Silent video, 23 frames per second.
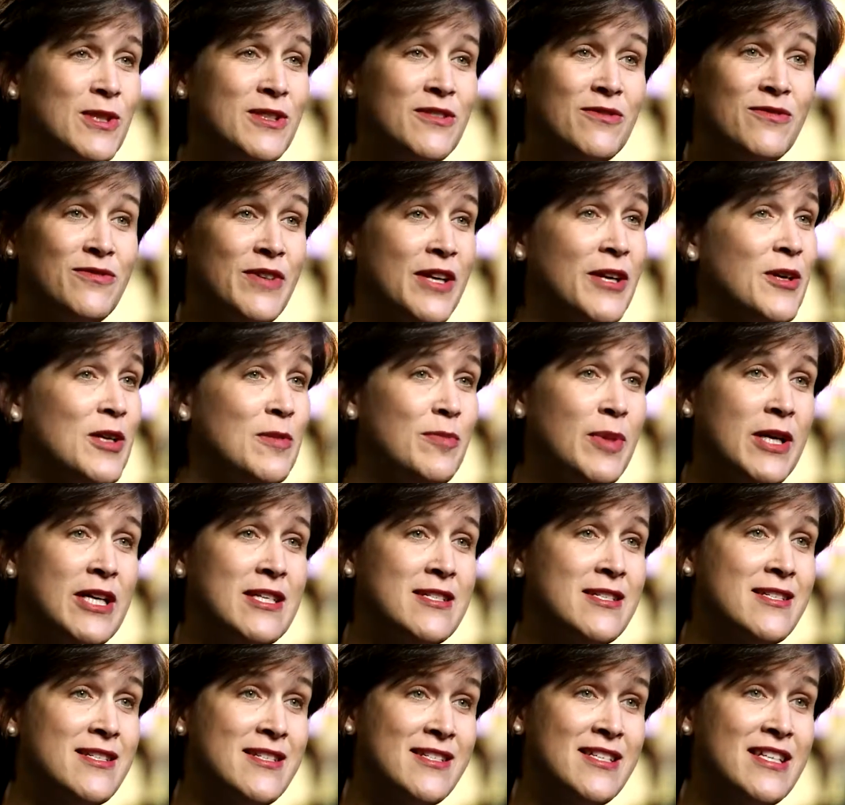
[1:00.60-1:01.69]
with the very
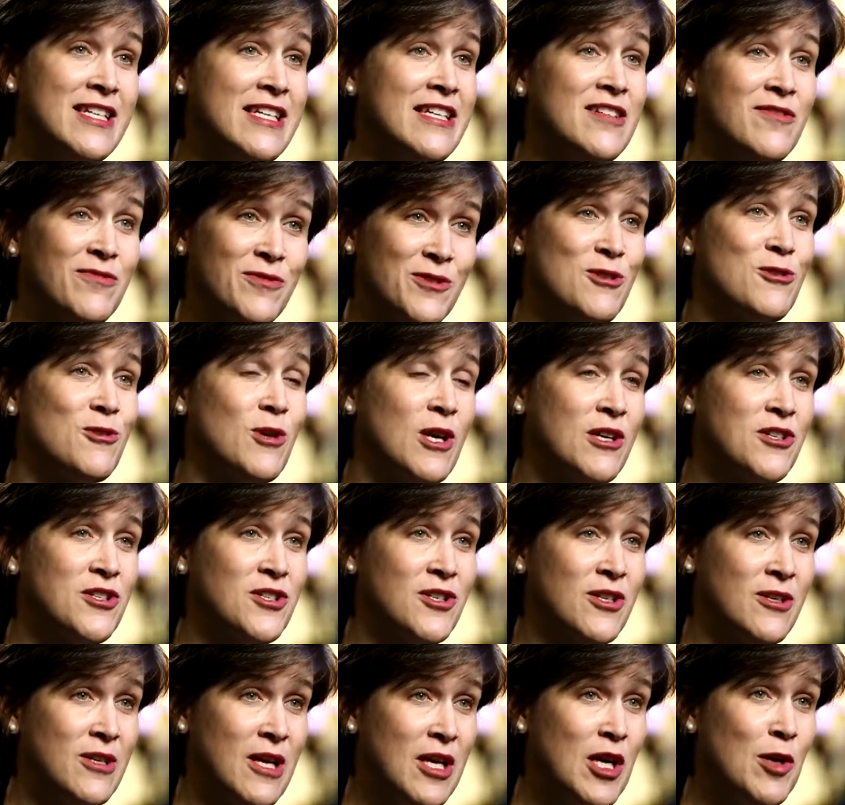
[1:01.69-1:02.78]
best city
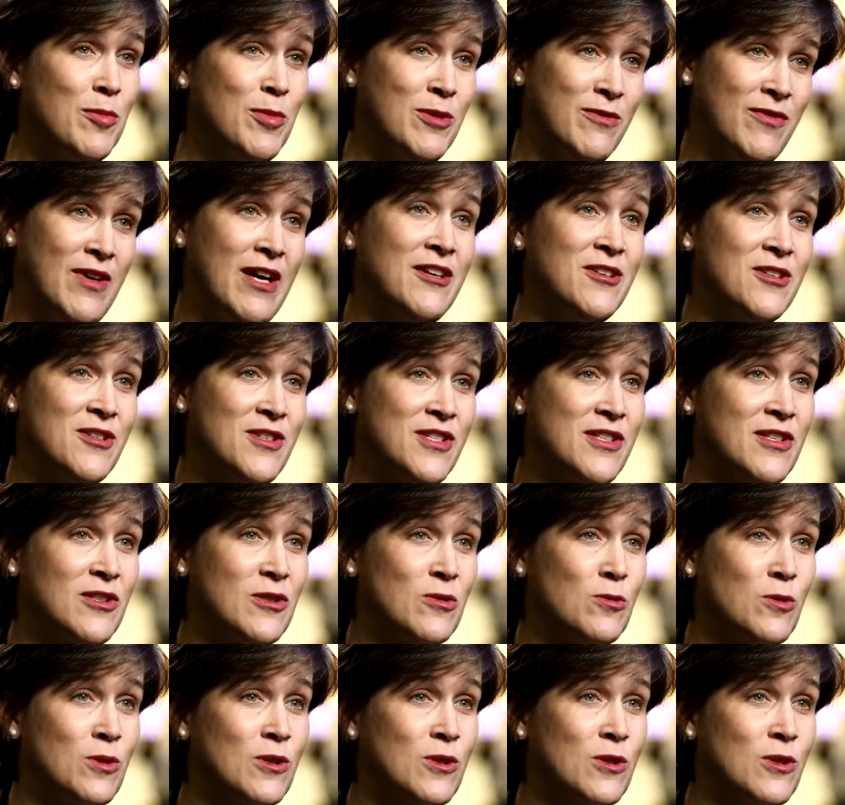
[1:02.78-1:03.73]
infrastructure providers in the